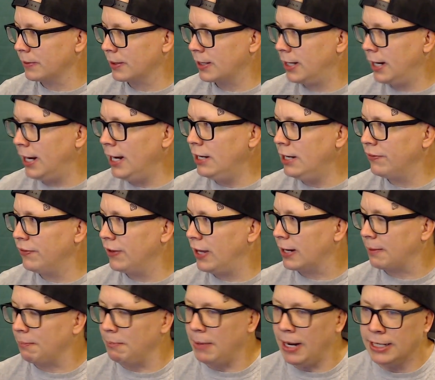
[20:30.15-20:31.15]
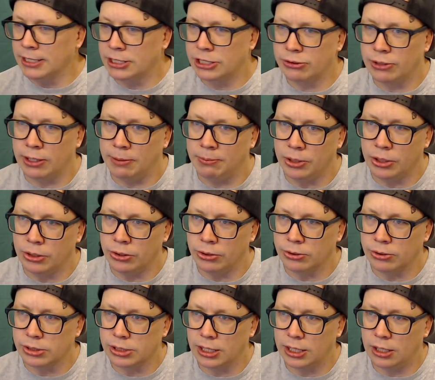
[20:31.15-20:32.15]
kind of like mainstream
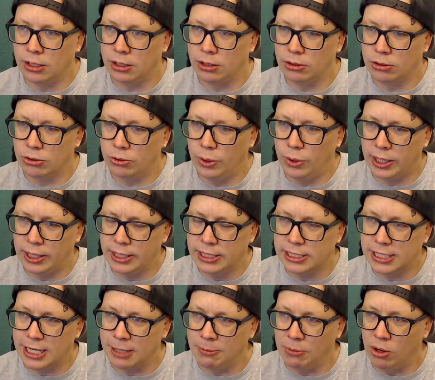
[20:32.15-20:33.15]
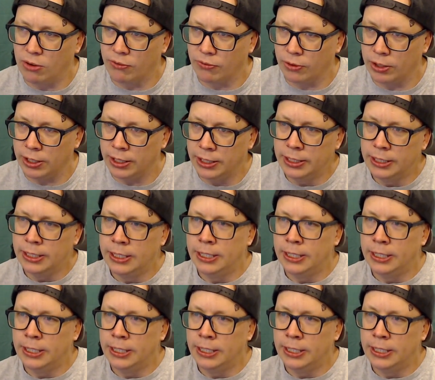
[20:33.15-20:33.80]
news. I'll quickly skim over it.